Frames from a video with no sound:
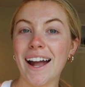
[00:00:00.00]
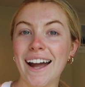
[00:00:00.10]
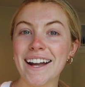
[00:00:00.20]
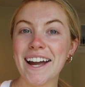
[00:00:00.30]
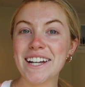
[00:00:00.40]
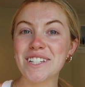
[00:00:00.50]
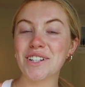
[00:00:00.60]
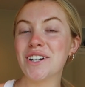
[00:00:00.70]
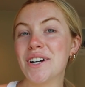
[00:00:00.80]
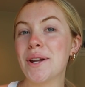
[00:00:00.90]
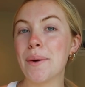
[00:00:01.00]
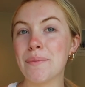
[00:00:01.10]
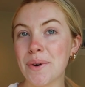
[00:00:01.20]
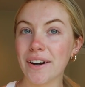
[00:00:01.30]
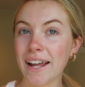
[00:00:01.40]
Hi guys, good
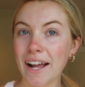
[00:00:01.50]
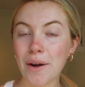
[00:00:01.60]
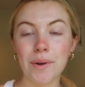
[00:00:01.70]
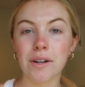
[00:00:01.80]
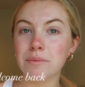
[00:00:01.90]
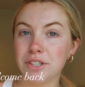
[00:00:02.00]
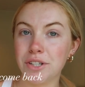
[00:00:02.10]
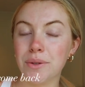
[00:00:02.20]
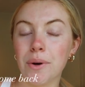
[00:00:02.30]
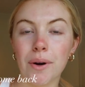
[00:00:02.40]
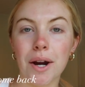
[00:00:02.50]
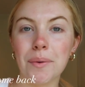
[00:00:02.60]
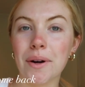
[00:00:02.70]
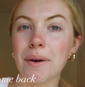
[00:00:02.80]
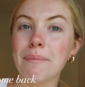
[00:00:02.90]
morning, welcome to or
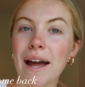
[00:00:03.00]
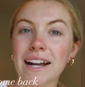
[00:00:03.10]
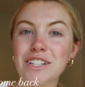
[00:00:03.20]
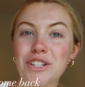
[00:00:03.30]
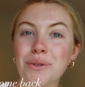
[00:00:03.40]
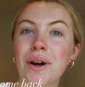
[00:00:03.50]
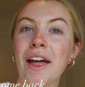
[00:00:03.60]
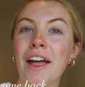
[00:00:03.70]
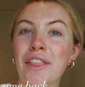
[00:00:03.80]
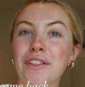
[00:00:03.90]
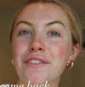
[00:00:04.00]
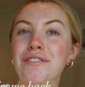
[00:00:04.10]
welcome back to the